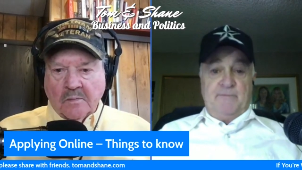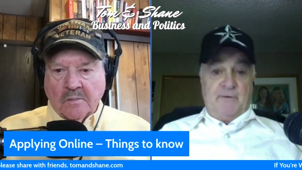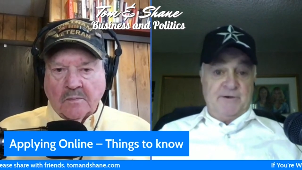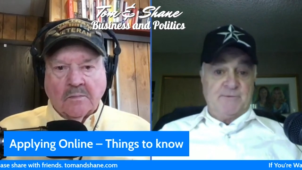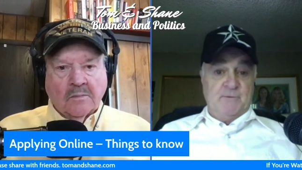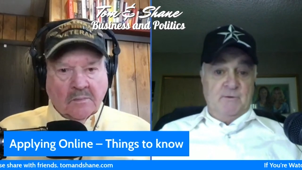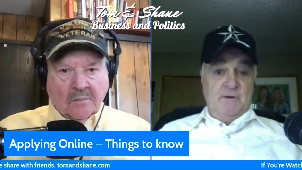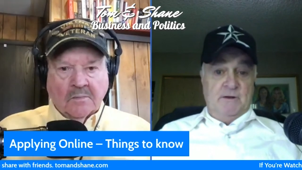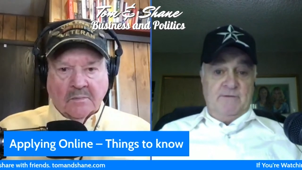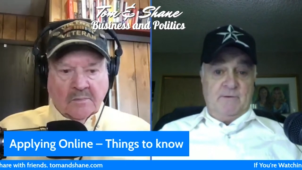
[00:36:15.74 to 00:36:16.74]
Speaker 1: first
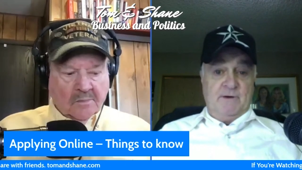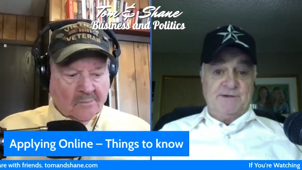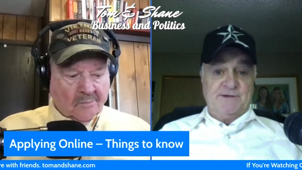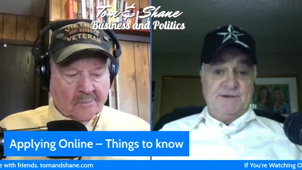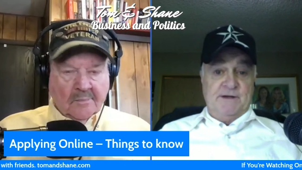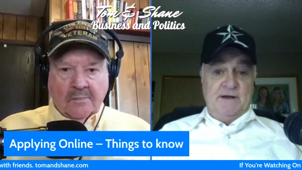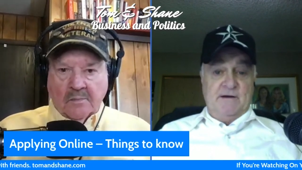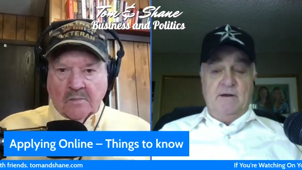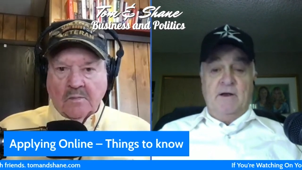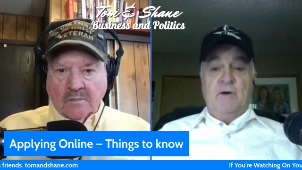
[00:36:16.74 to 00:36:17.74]
rule of a
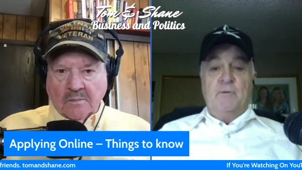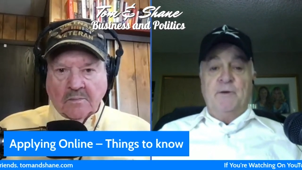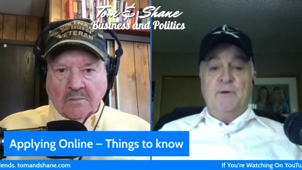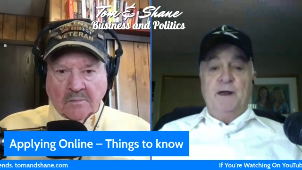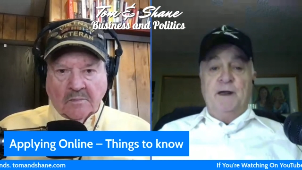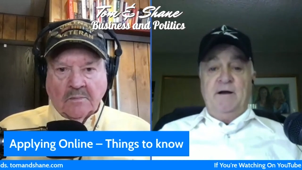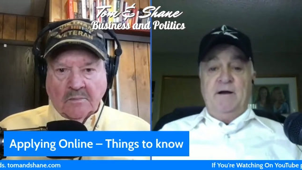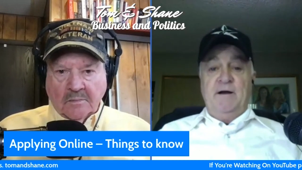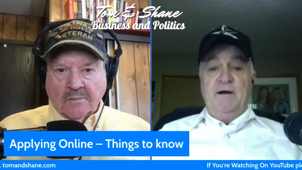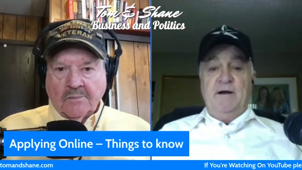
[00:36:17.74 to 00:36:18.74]
questionnaire, read
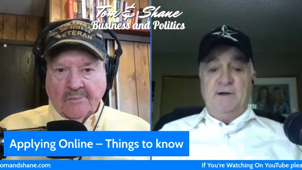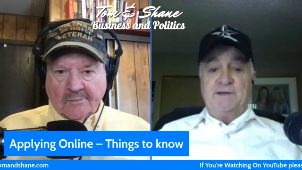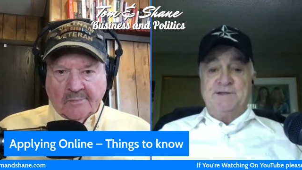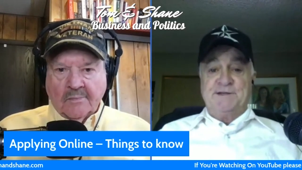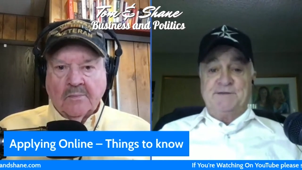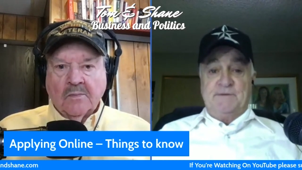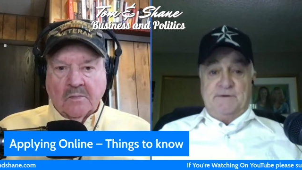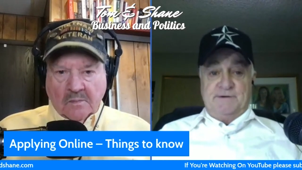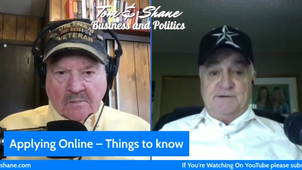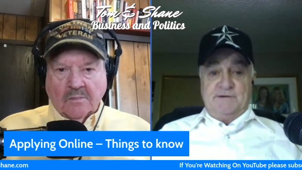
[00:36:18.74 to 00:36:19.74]
all the questions
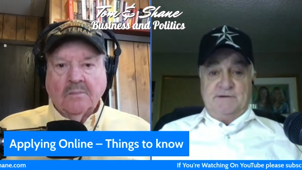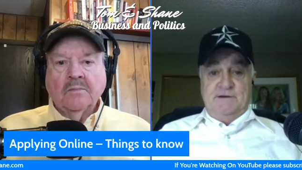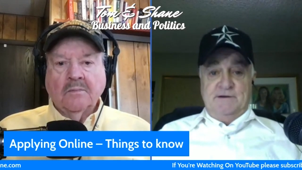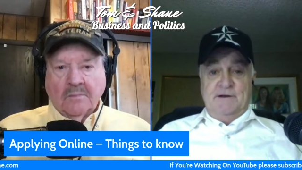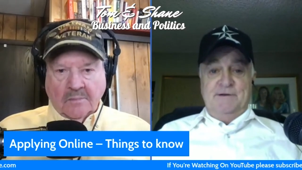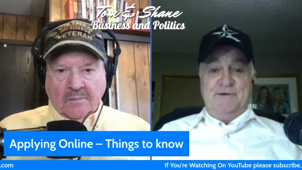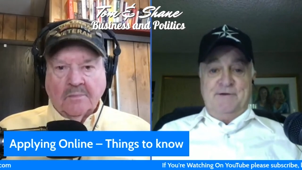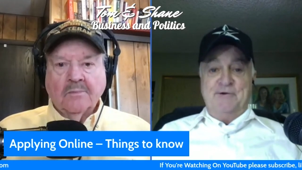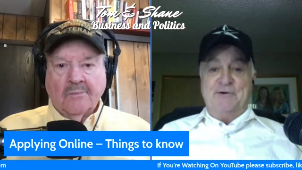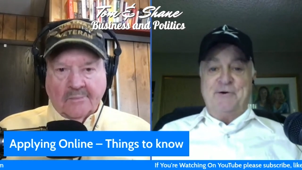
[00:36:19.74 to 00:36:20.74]
first.
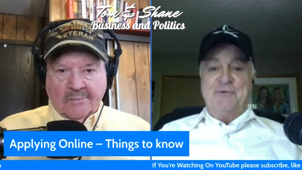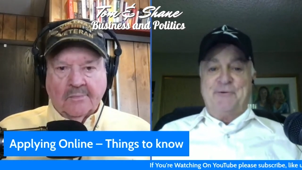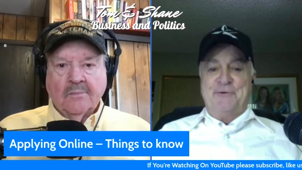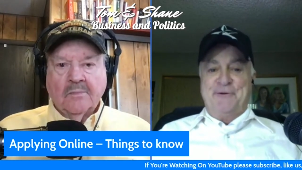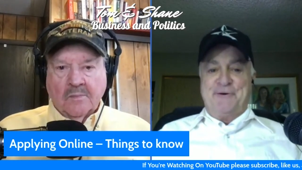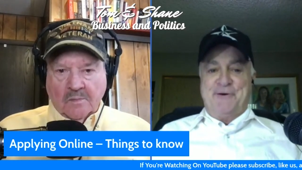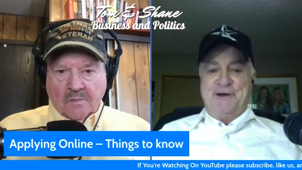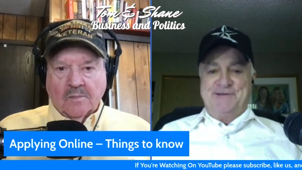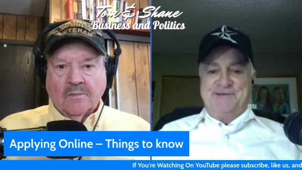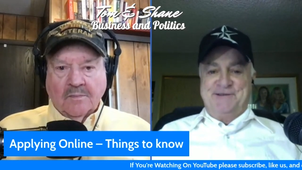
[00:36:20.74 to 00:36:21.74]
Don't go through the
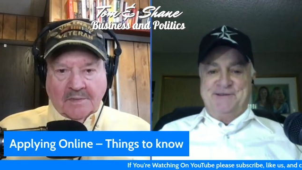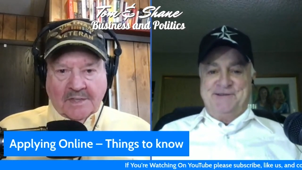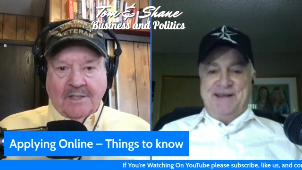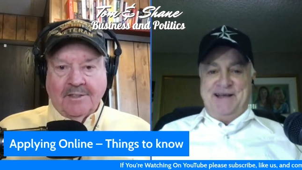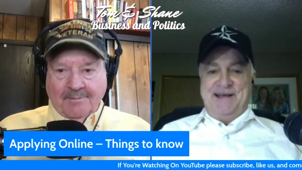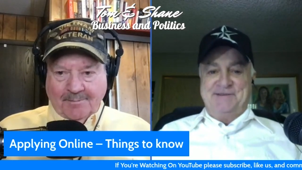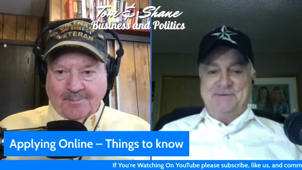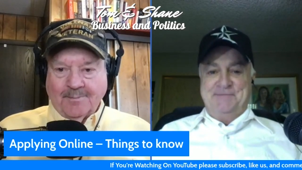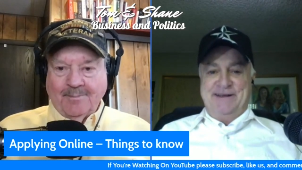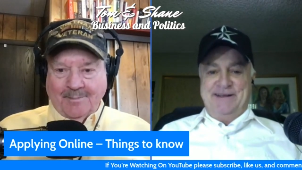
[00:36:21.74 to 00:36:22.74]
questions and answer
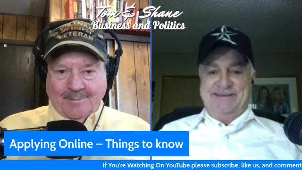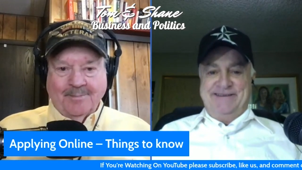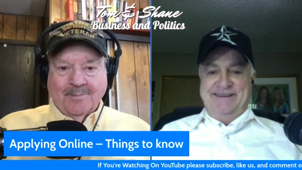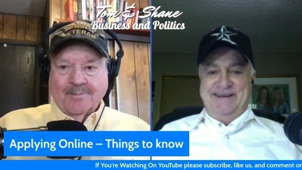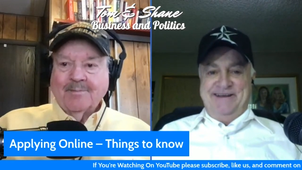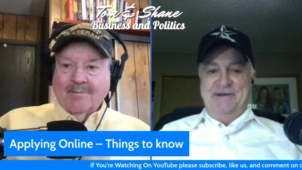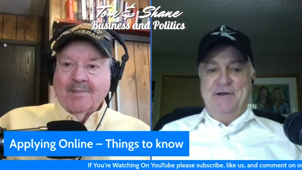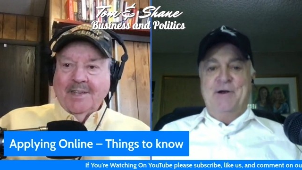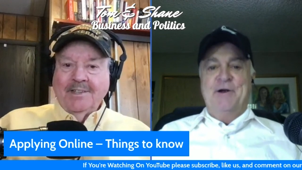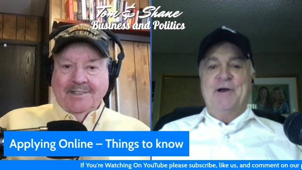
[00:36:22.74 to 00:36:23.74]
them and get to the end.
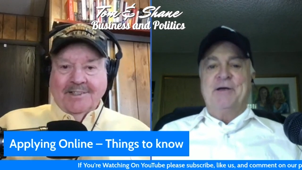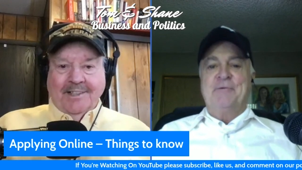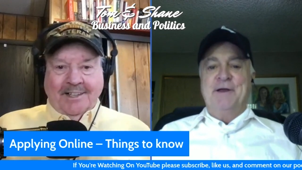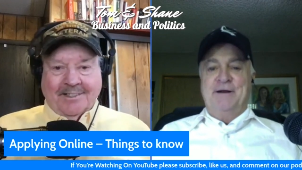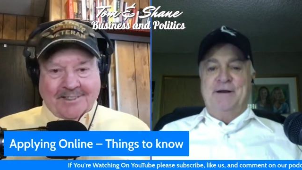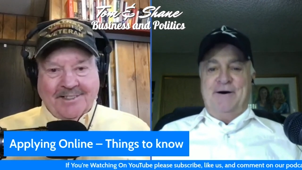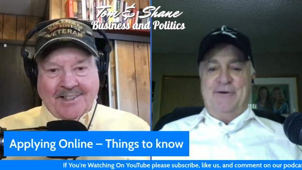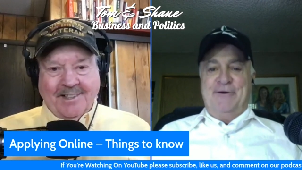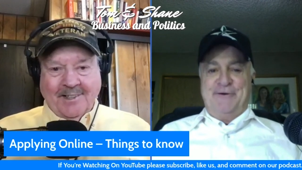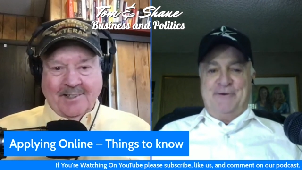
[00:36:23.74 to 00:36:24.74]
Read all
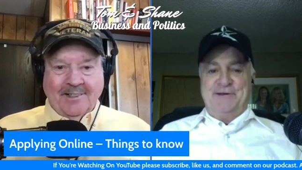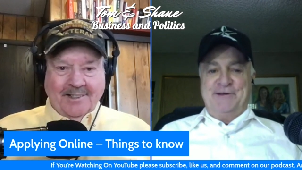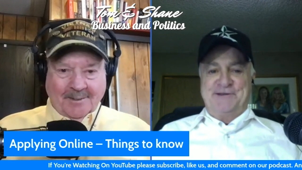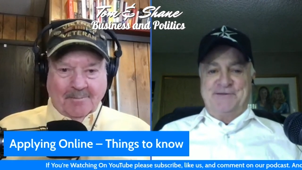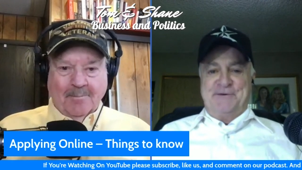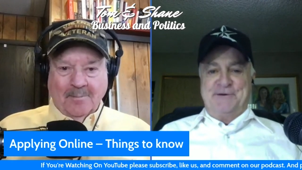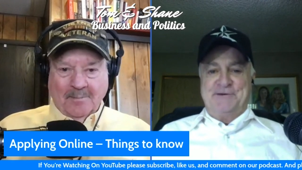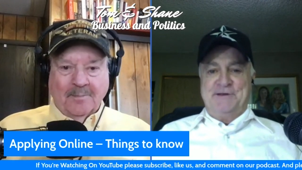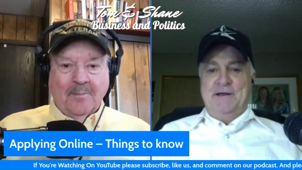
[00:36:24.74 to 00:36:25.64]
the questions first.